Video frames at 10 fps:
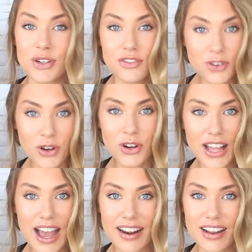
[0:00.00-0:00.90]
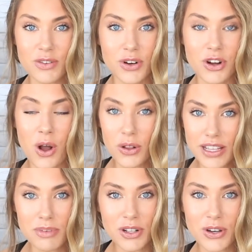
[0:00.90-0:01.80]
So I've gone all out, I've ordered a whole
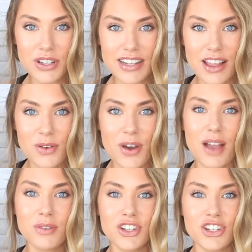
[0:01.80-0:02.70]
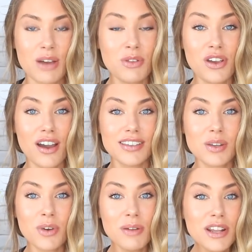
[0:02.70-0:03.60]
heap of clothes and I thought I would share with you guys
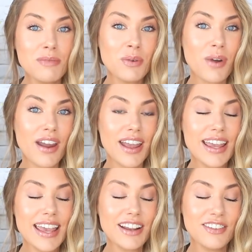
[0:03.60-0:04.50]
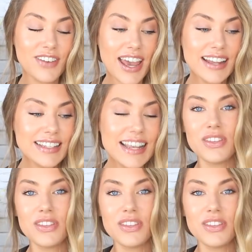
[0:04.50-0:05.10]
what I'm going to be wearing in advance.